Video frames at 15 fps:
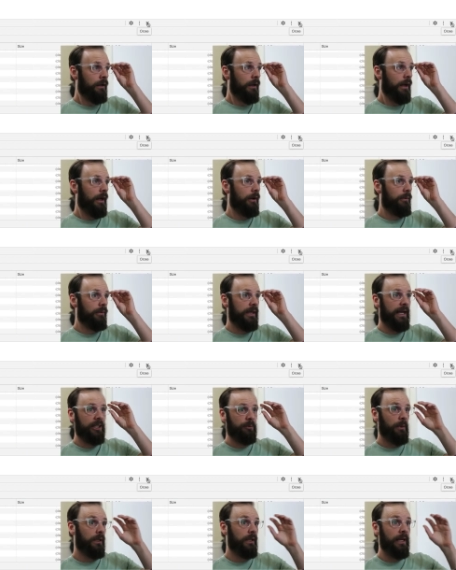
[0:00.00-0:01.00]

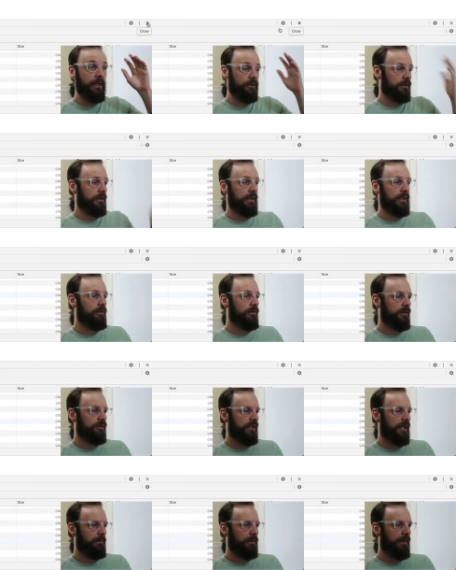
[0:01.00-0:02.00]
Gatsby and Next, and they do the
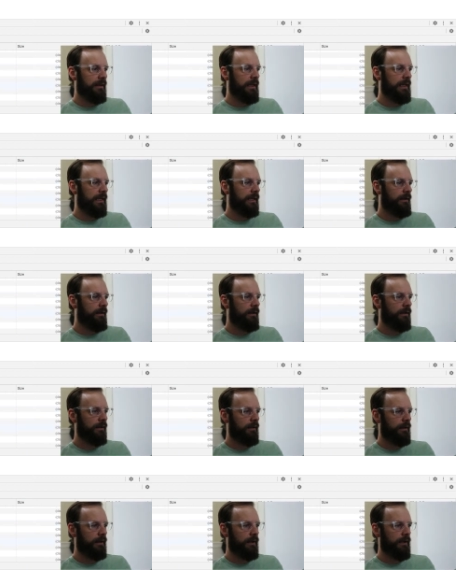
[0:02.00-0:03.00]
same thing.
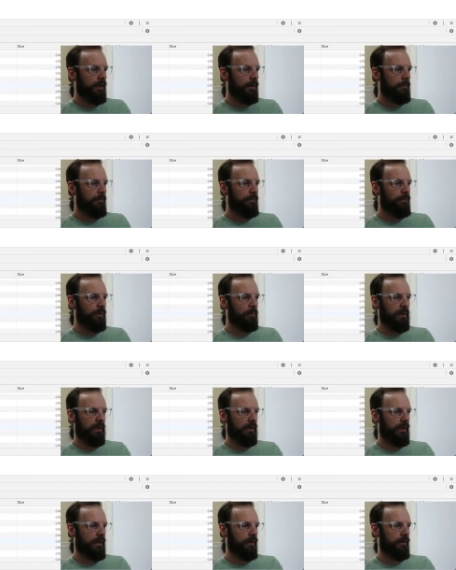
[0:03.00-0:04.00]
But a
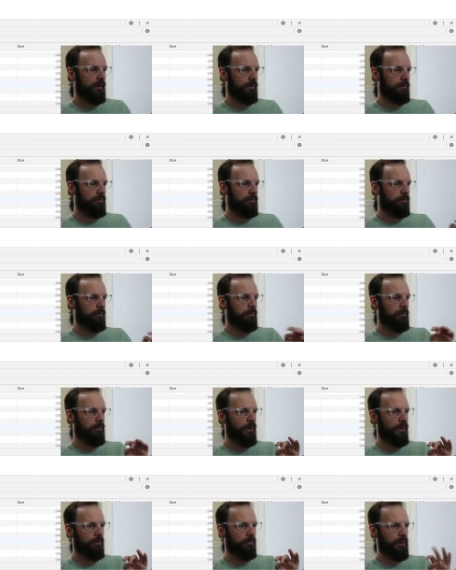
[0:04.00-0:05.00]
lot of
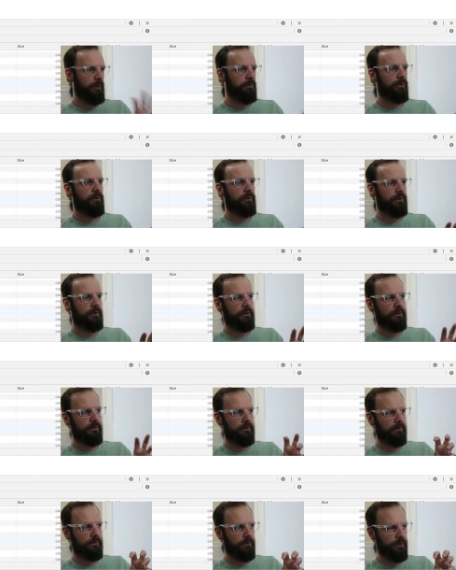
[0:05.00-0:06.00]
the people
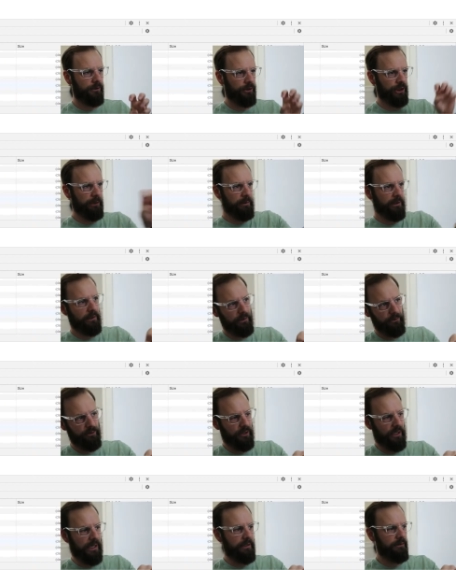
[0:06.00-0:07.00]
shipping those
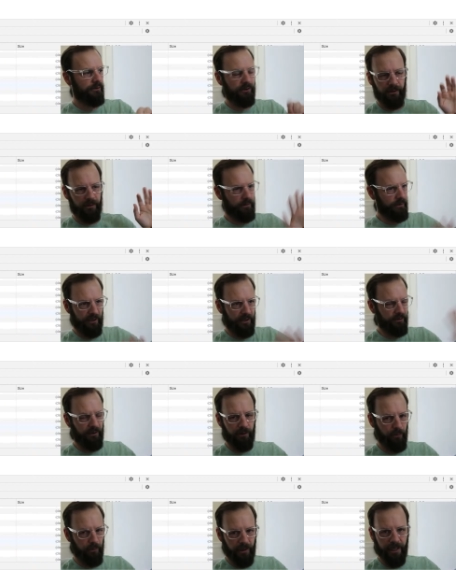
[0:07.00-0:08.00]
sites, this has nothing
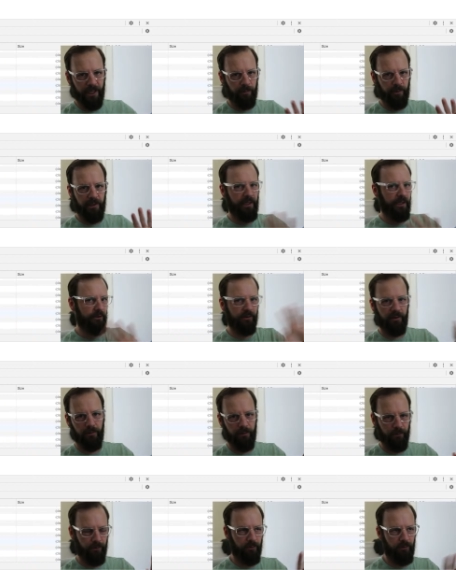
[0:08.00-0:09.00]
to do with Gatsby and Next.
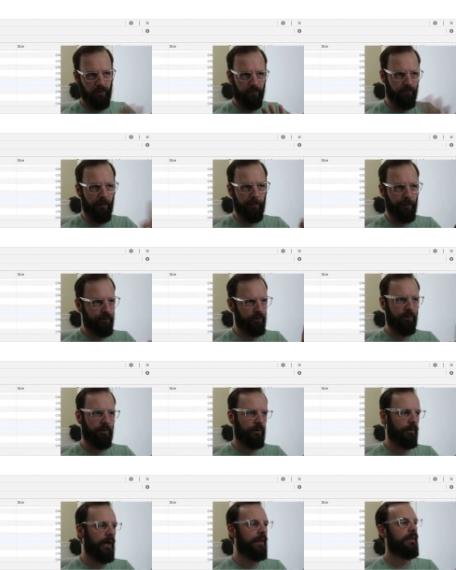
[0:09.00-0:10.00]
The frameworks are doing
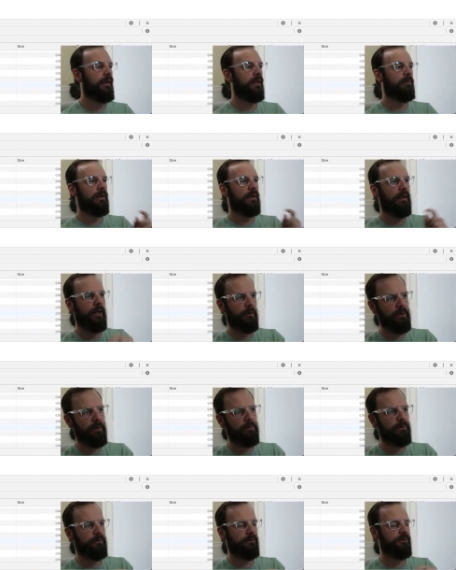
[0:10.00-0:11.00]
the right thing, but a lot of
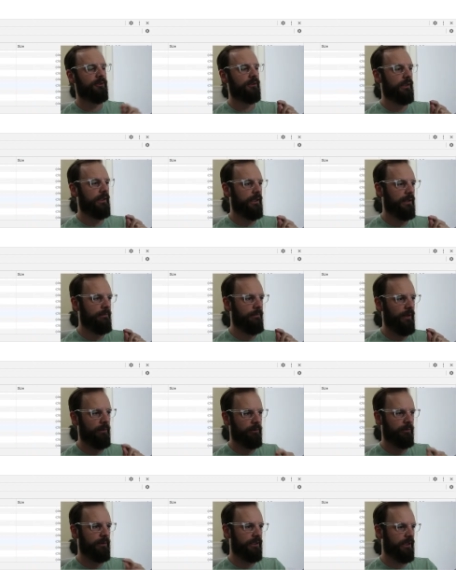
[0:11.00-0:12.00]
people's
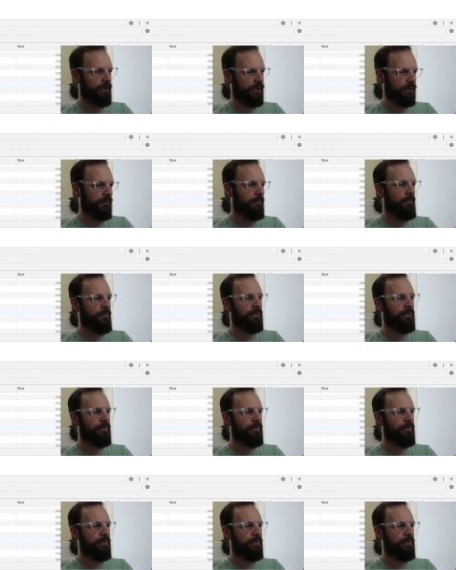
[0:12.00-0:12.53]
implementation,